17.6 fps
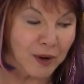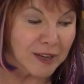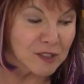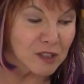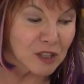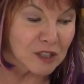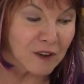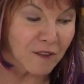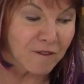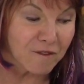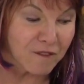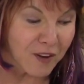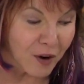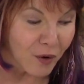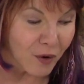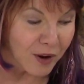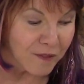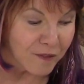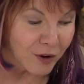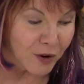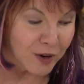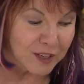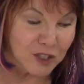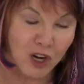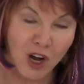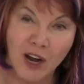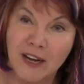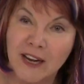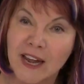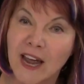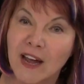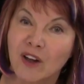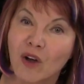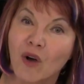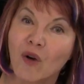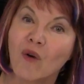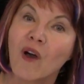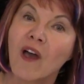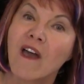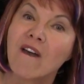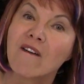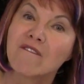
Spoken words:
is it's a very, very tiny echo,